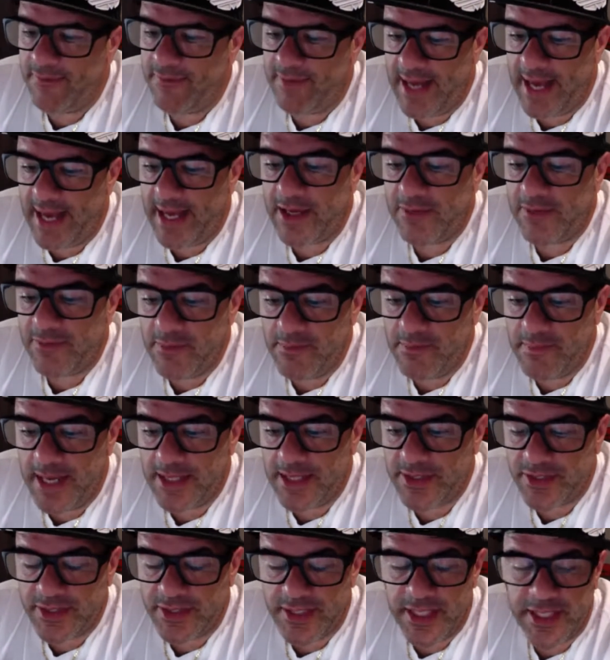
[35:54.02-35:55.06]
lack of
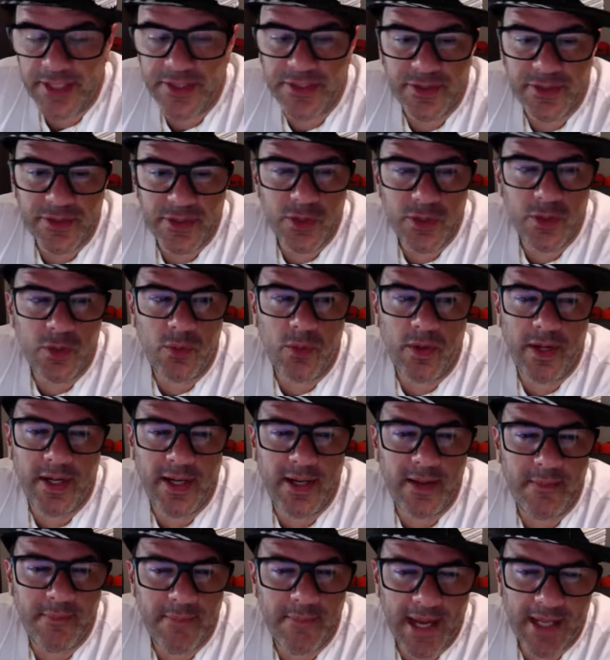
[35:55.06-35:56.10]
imagination. You don't want to
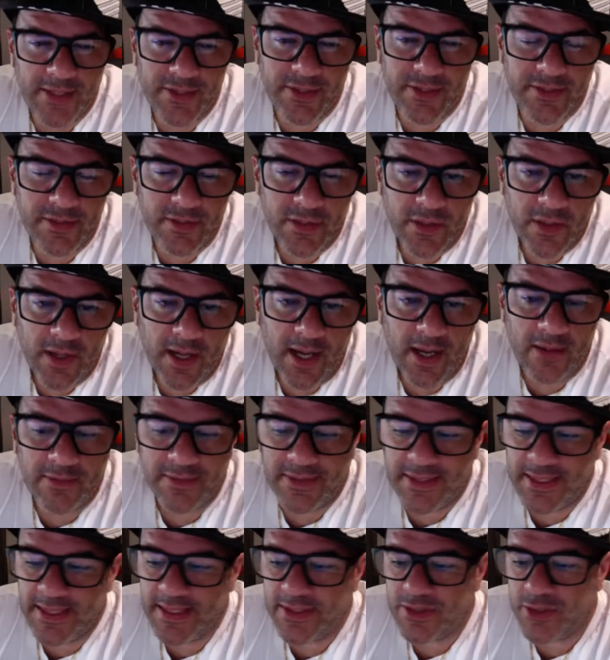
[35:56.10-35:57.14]
imagine how
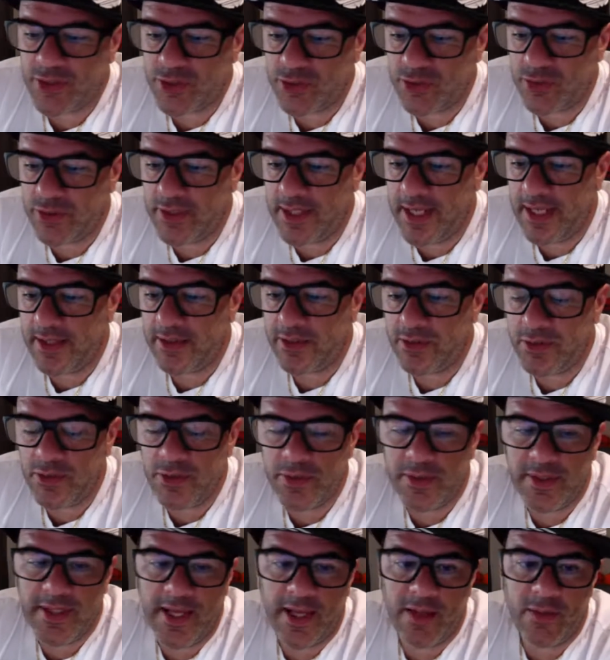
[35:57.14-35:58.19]
things should and
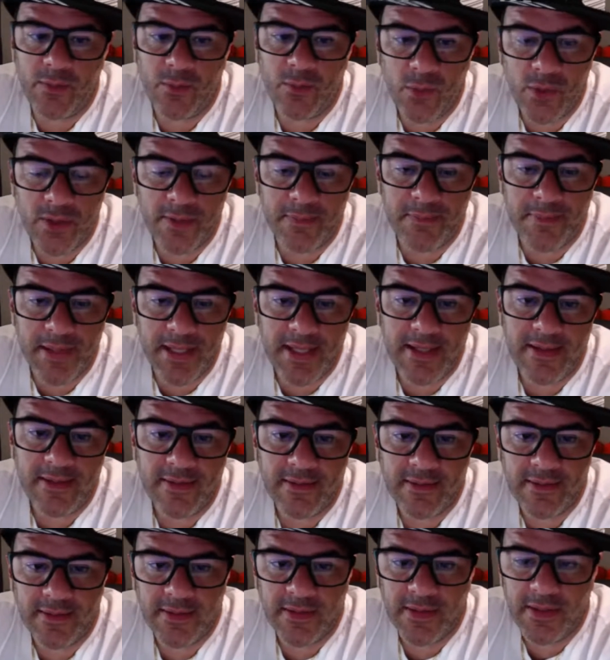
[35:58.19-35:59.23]
could and would be.
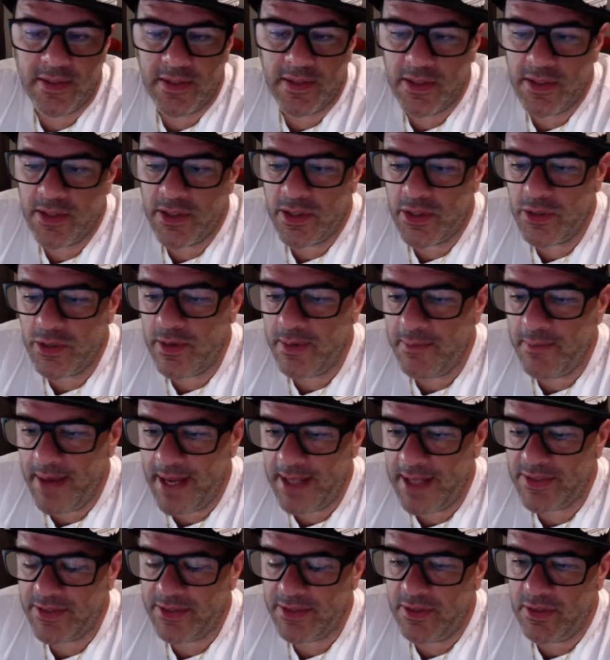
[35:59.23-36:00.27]
You
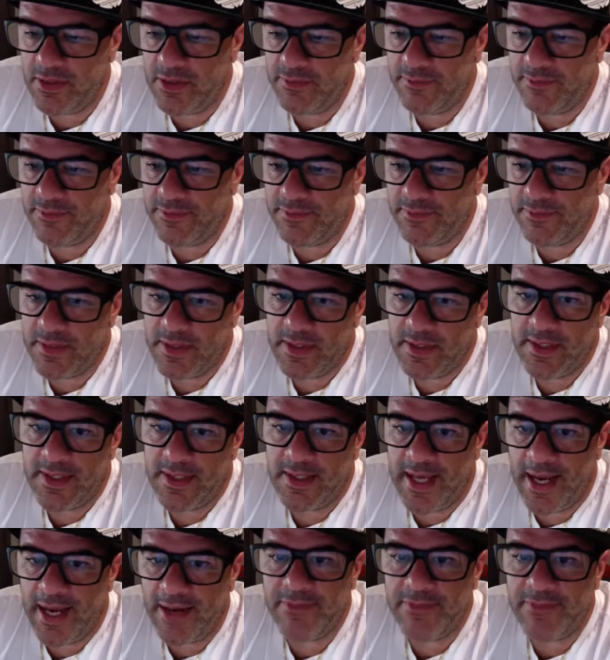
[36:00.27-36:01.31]
imagine of
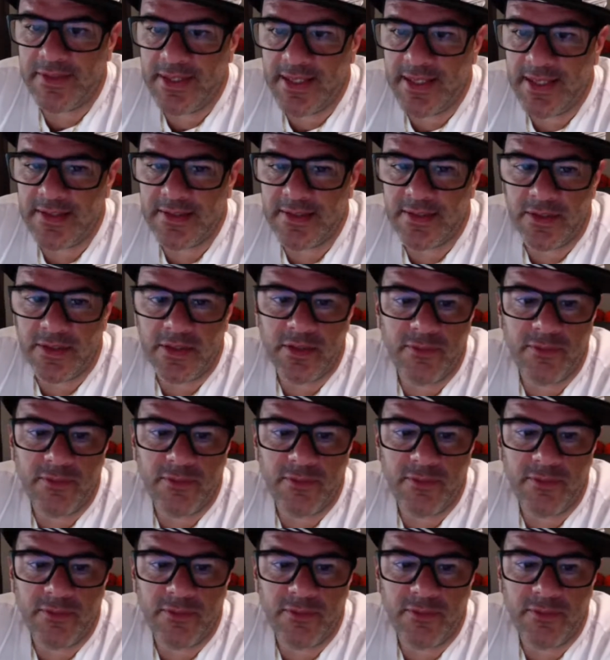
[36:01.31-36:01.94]
everything's going to